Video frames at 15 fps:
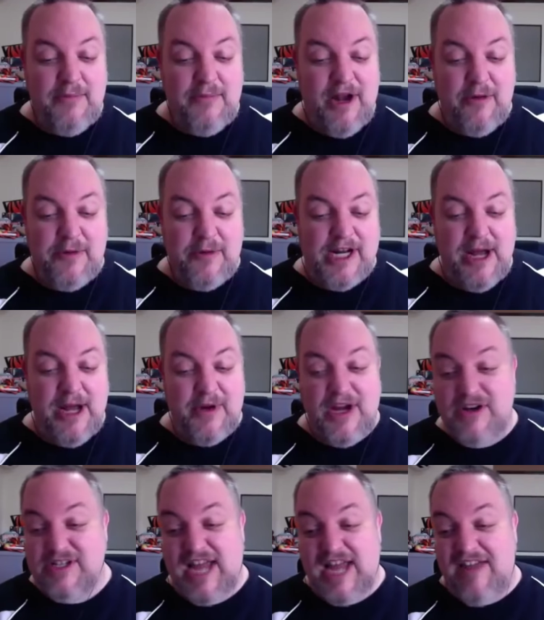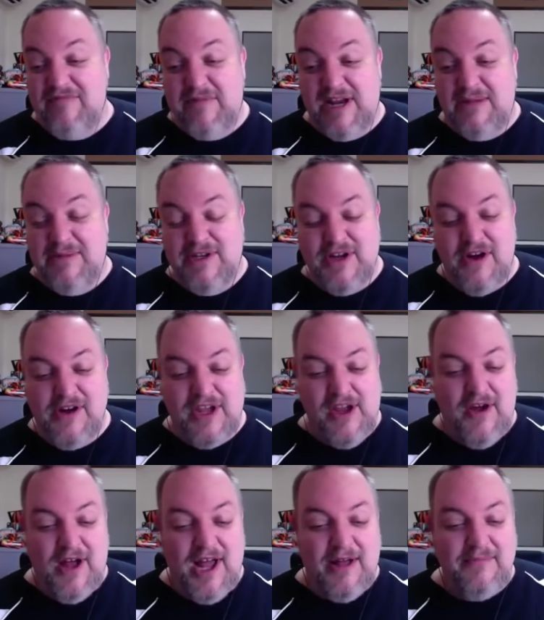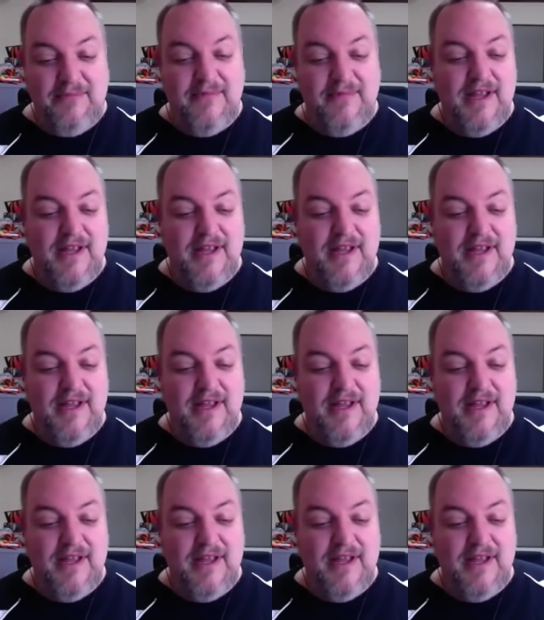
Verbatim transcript: been open a couple years. I haven't been up to Tokyo. Um,